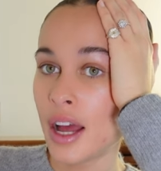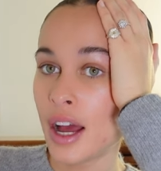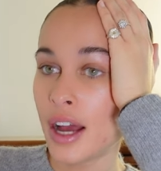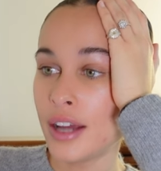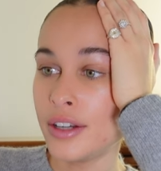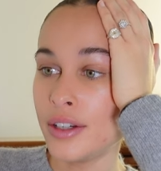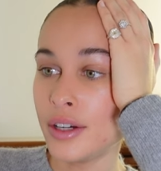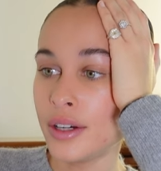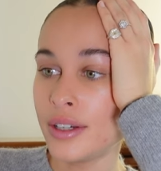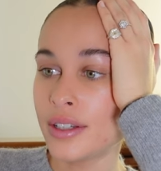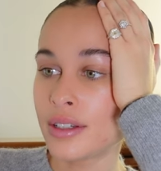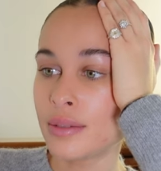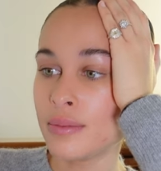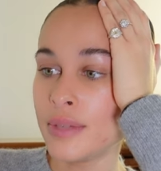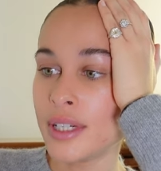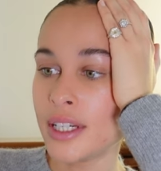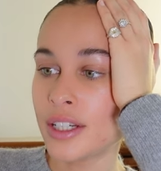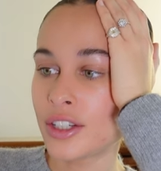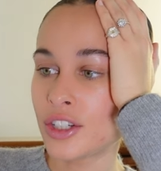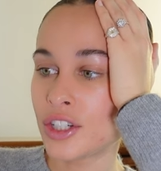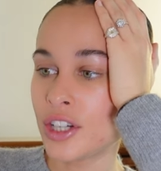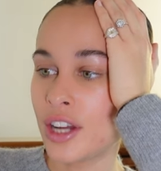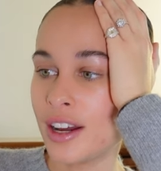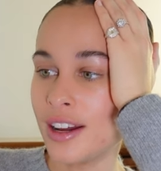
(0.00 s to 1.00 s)
I know it's
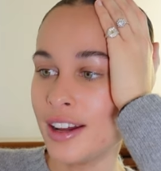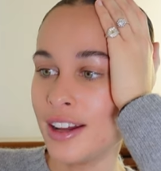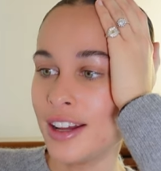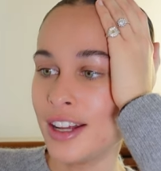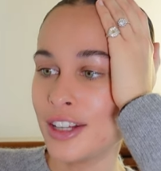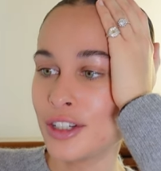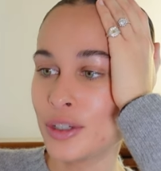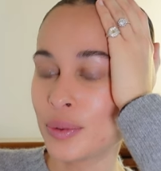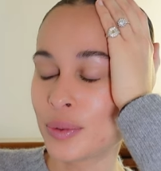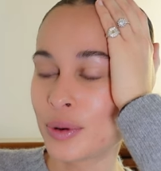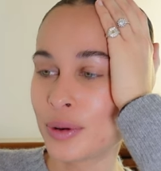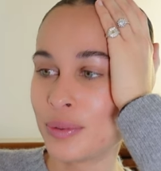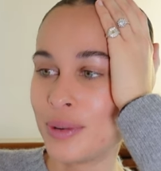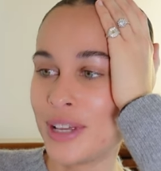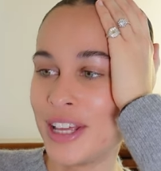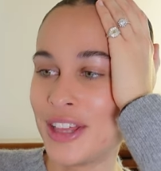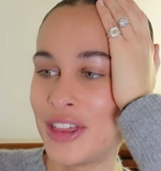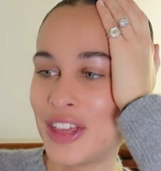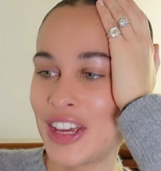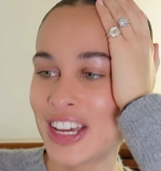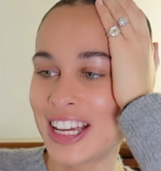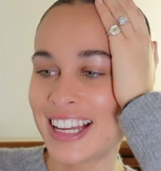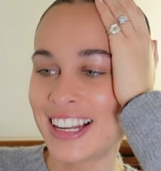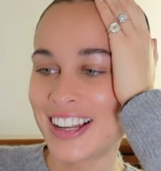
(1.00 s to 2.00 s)
miniature, and you're probably
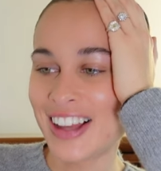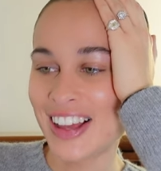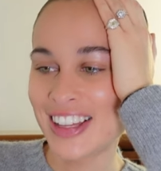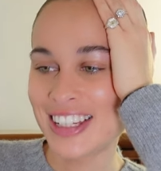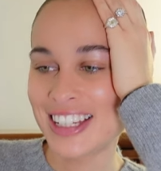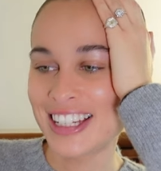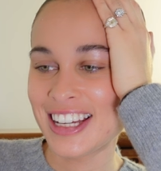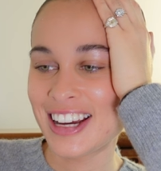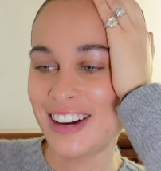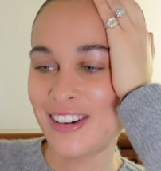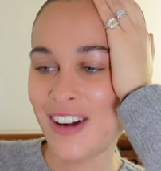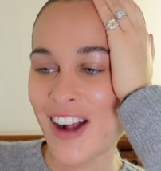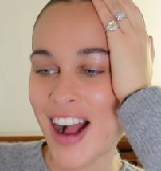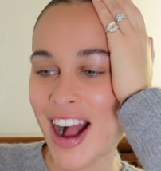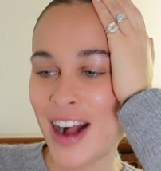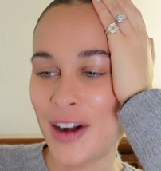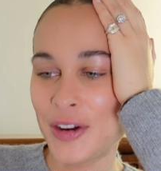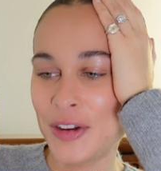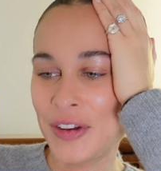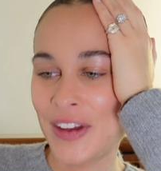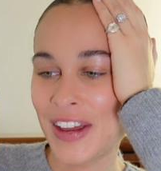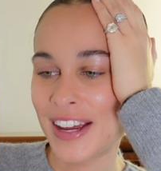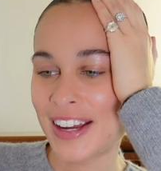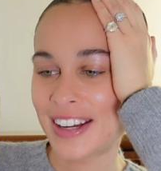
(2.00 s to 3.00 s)
thinking like, Sarah, how are
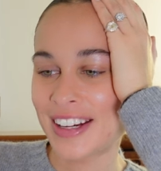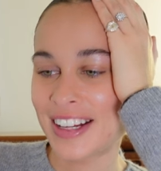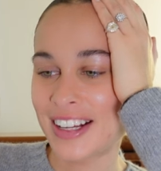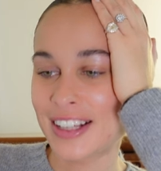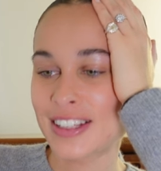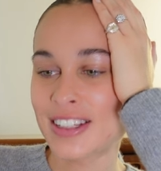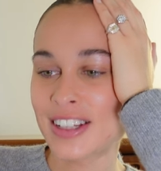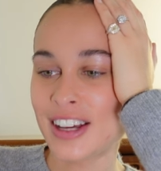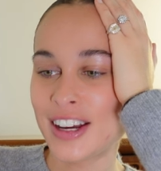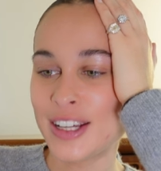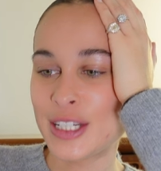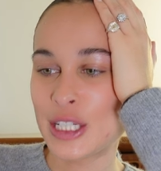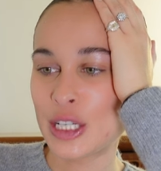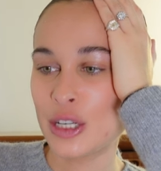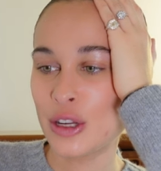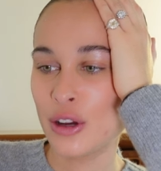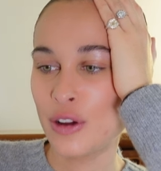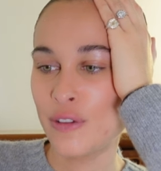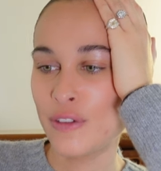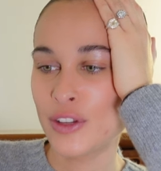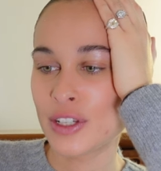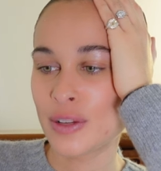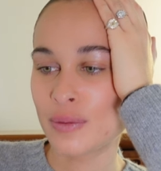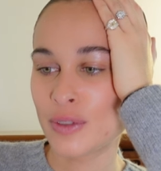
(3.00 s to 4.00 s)
you getting excited
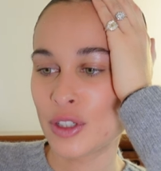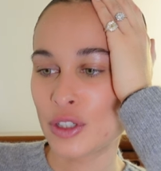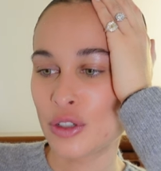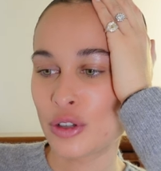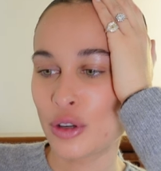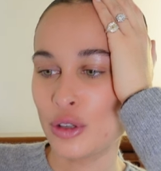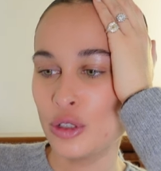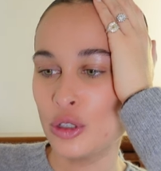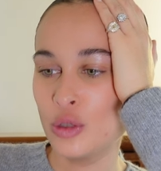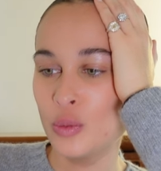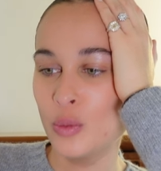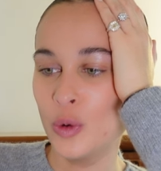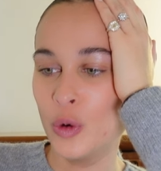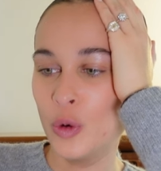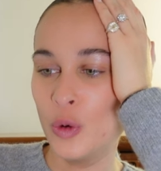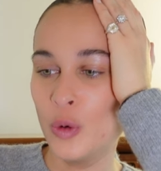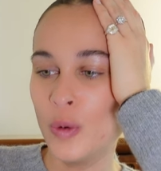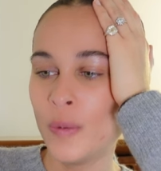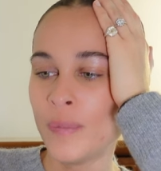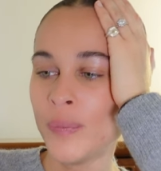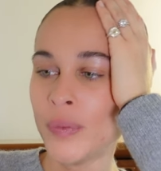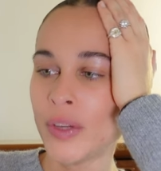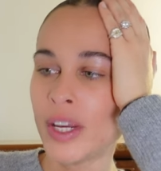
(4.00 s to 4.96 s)
over something so small?